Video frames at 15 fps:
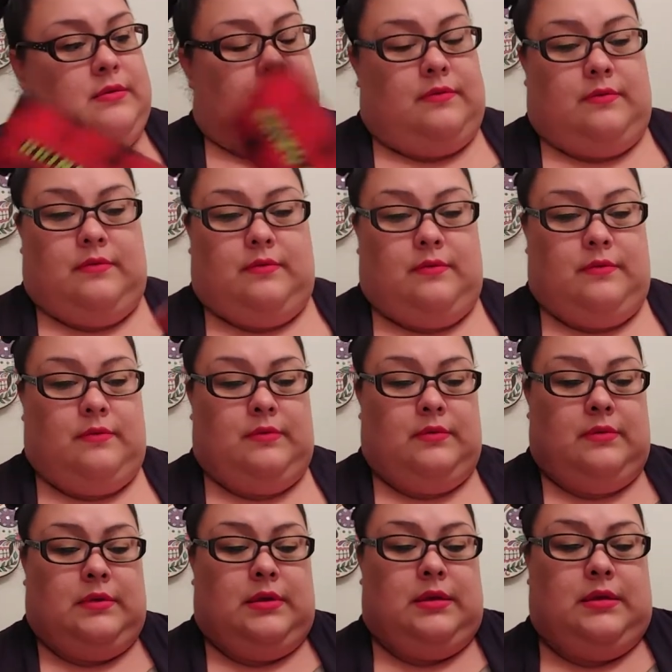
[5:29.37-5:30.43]

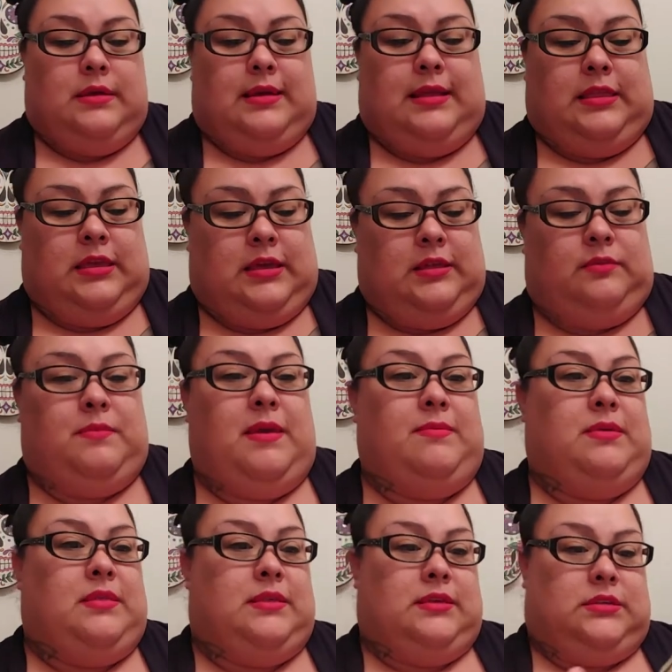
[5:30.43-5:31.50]
I think it's maybe
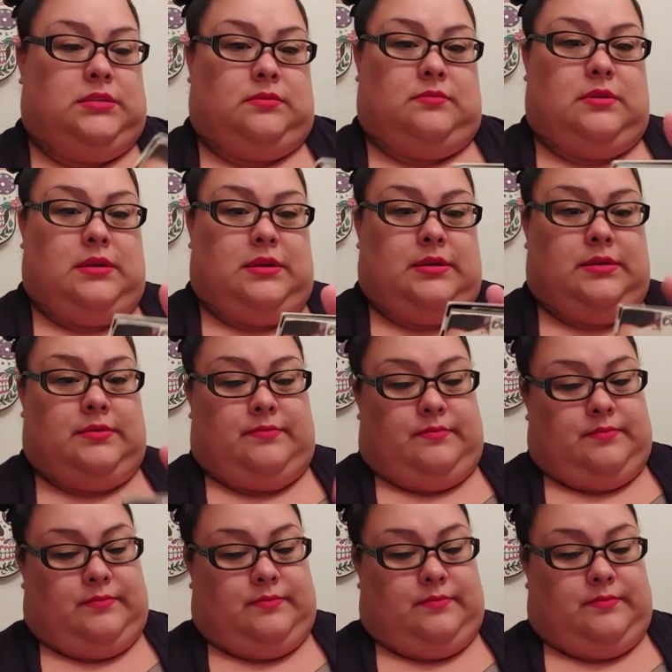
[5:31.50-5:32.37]
this one.